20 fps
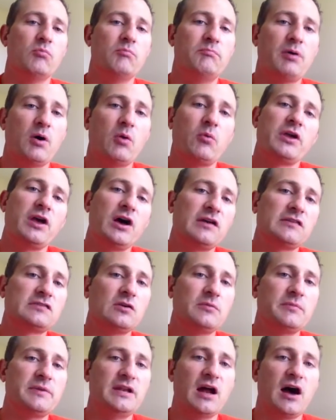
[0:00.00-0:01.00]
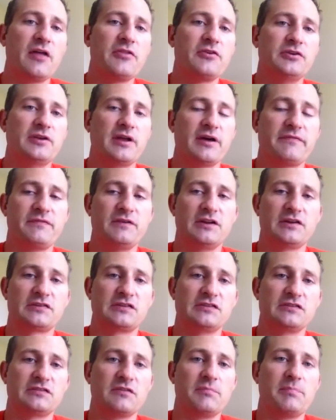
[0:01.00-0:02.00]
But we also mean other
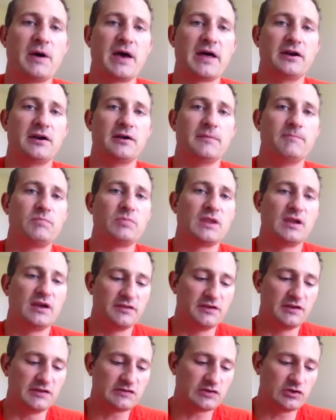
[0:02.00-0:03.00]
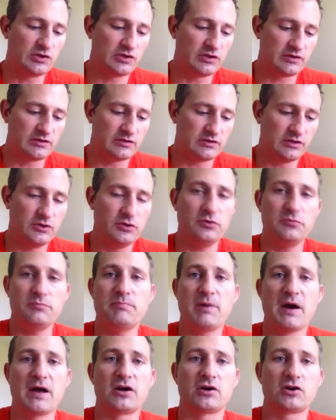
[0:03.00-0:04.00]
definitions of better. This could include
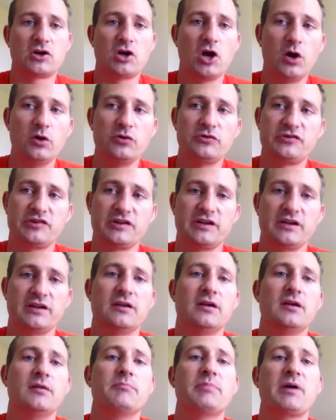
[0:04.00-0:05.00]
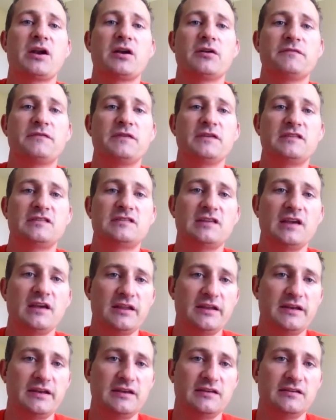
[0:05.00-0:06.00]
better coaching, better
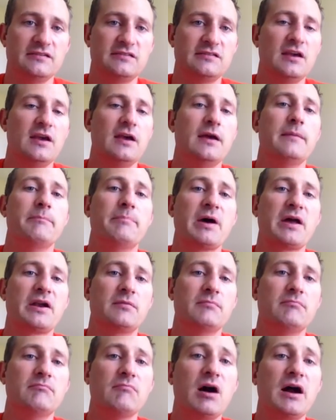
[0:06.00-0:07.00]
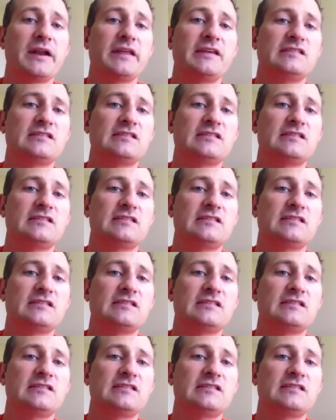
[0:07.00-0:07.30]
facilities, better money